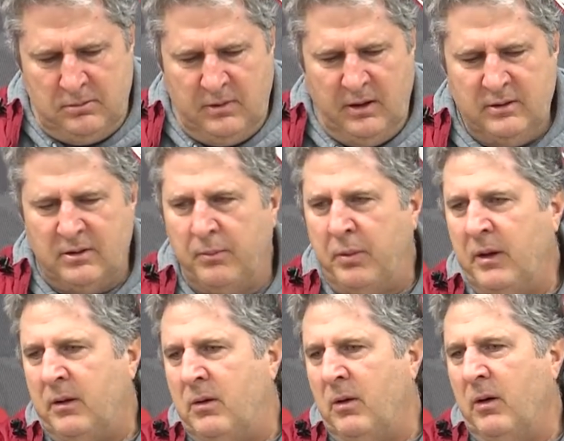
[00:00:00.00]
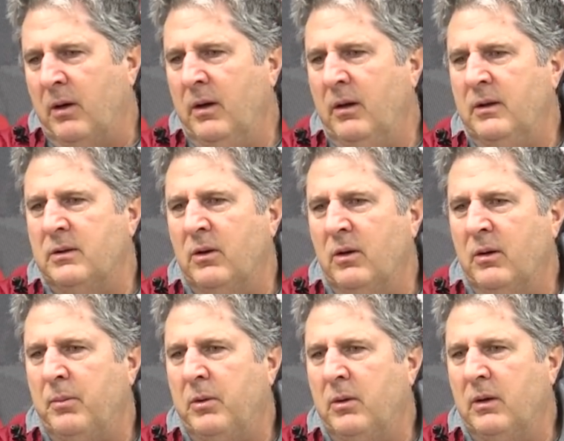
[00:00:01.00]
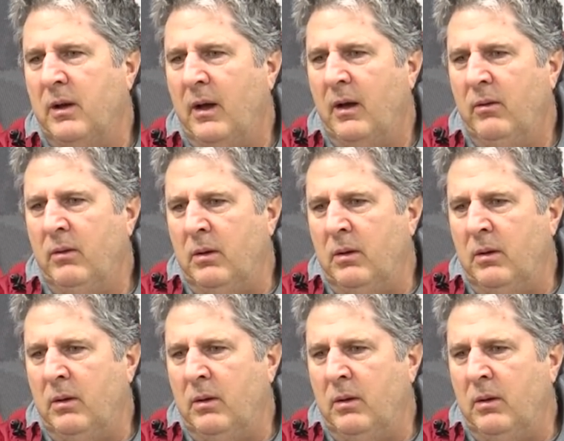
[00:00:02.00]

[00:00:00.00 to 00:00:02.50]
he's a big target, and he's hard to pull down.